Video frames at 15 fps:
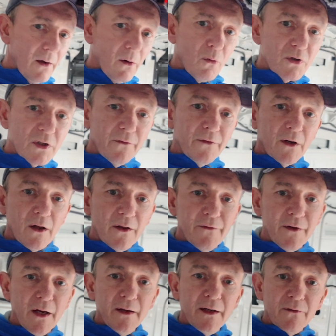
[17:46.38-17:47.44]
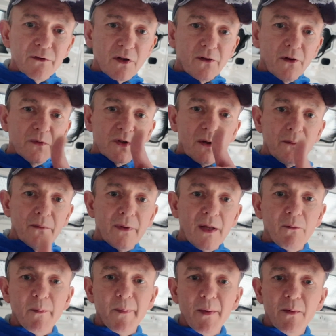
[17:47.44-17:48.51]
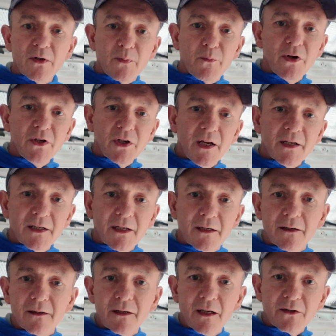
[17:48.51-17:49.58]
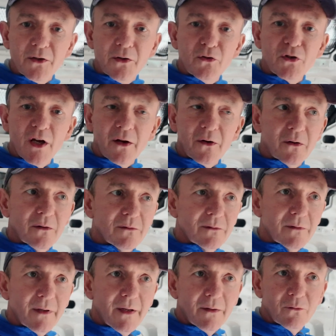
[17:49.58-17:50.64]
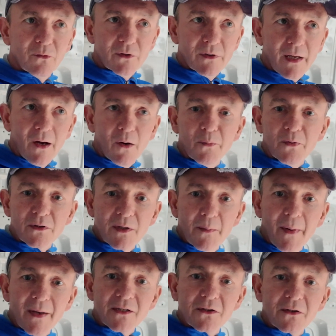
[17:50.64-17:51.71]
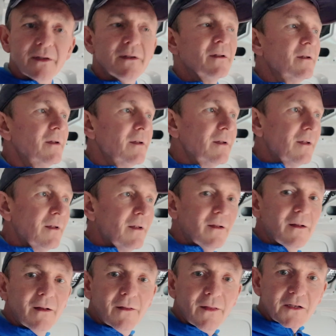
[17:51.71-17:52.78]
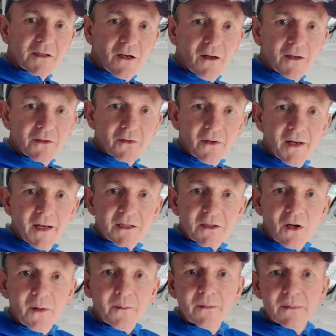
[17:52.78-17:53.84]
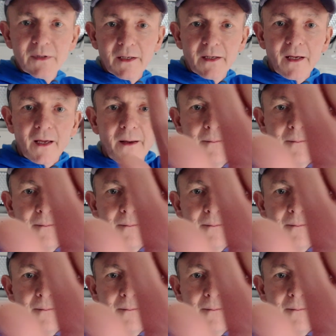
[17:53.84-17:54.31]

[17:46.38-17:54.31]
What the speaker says: Also, if you like the video, give us a thumbs up. That would be much appreciated. As a new channel, it would help us immensely. Thanks a lot. Till the next time. Take care.